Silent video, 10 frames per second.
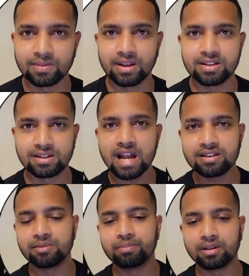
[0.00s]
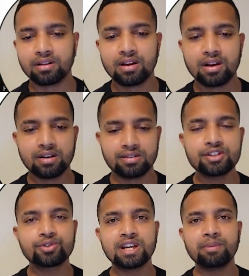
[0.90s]
It's that simple.
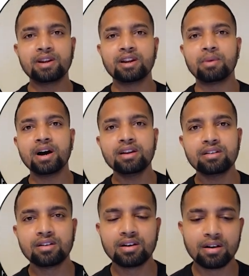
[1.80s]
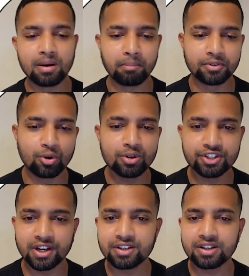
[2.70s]
Just to keep it in mind, don't
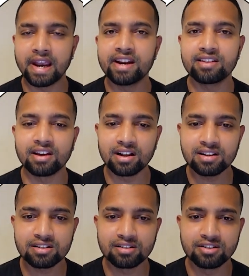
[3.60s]
change anything else.